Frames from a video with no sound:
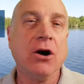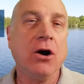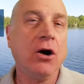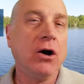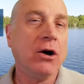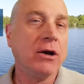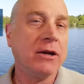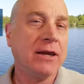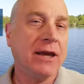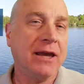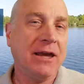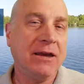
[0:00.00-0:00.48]

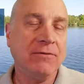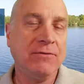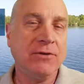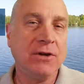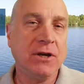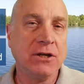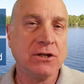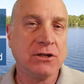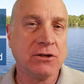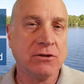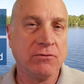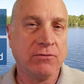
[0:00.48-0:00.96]
on
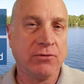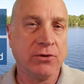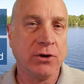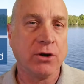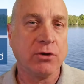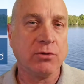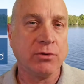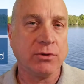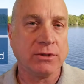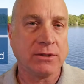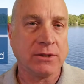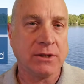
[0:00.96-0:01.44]
aviation
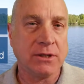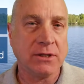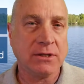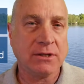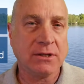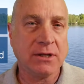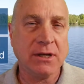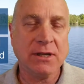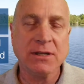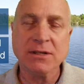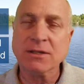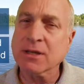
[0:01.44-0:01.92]

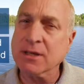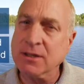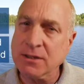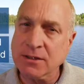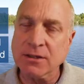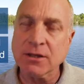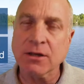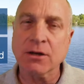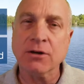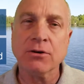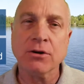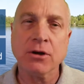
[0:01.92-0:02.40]
frequencies is
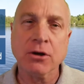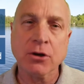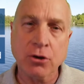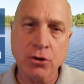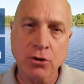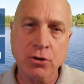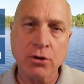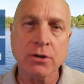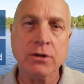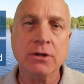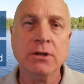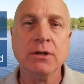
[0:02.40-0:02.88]
considered a
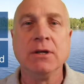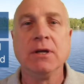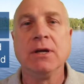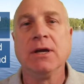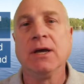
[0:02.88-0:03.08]
good